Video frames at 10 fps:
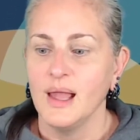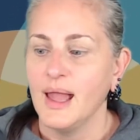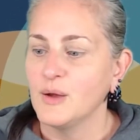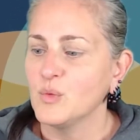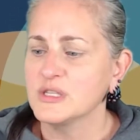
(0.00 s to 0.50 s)

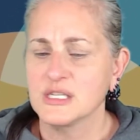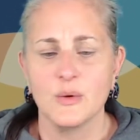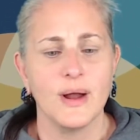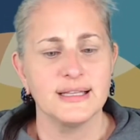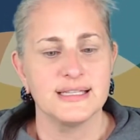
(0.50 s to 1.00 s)
And once in a
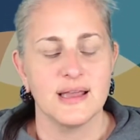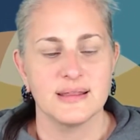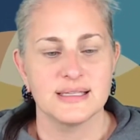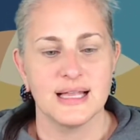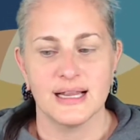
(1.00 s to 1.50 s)
while, he's on the
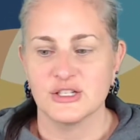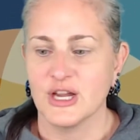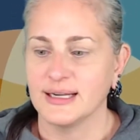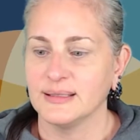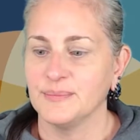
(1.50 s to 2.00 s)
Slack
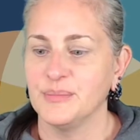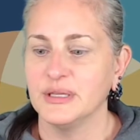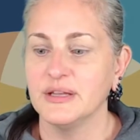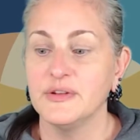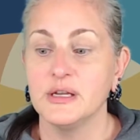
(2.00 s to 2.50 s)
channel. But
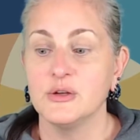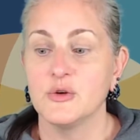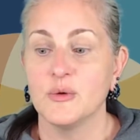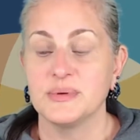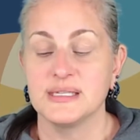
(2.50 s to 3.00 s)
living in
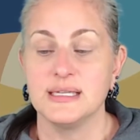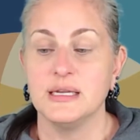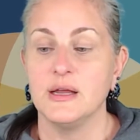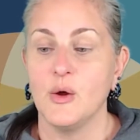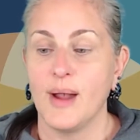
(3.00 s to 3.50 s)
Europe is
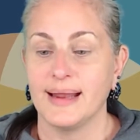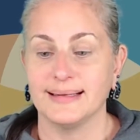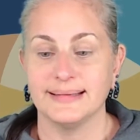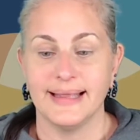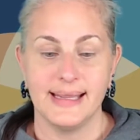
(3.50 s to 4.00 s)
neato, and I
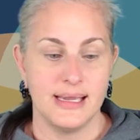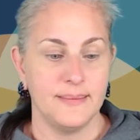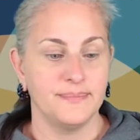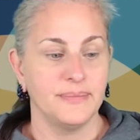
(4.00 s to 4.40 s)
like it.